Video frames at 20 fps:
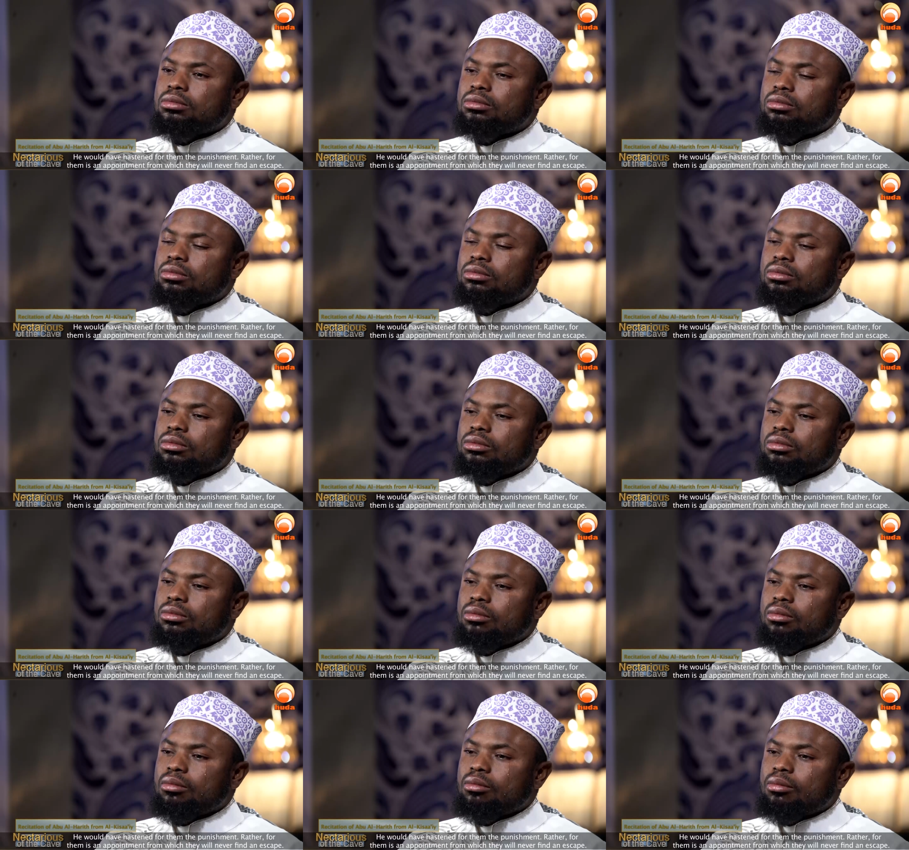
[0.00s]

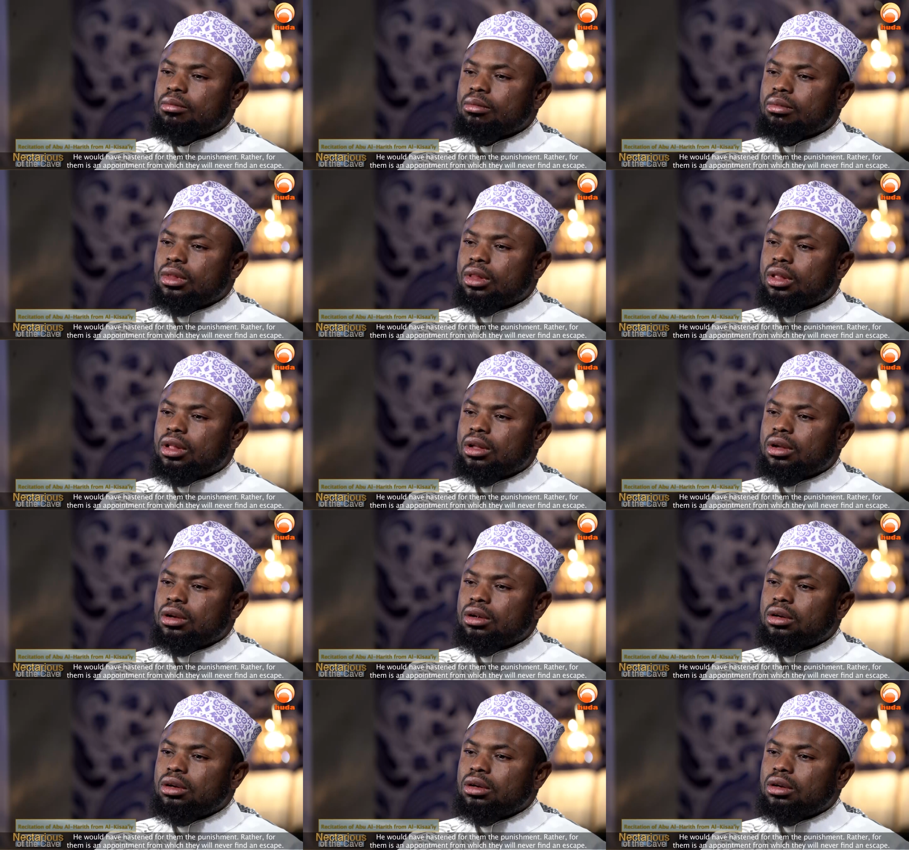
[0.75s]

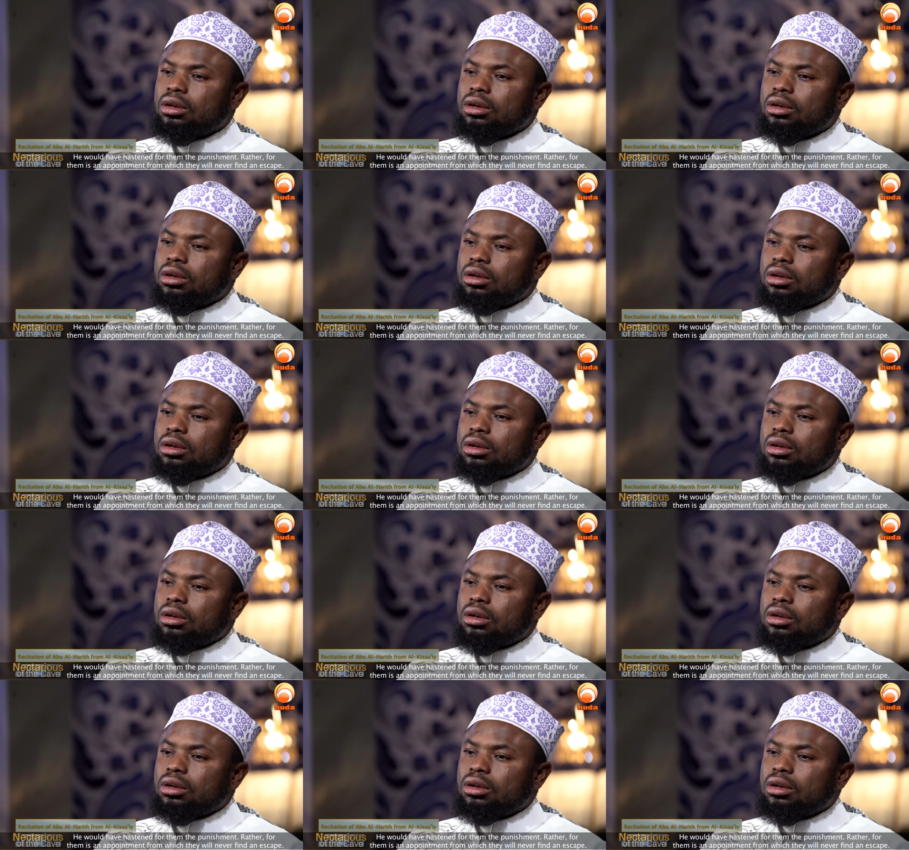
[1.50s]
Nobody speaks.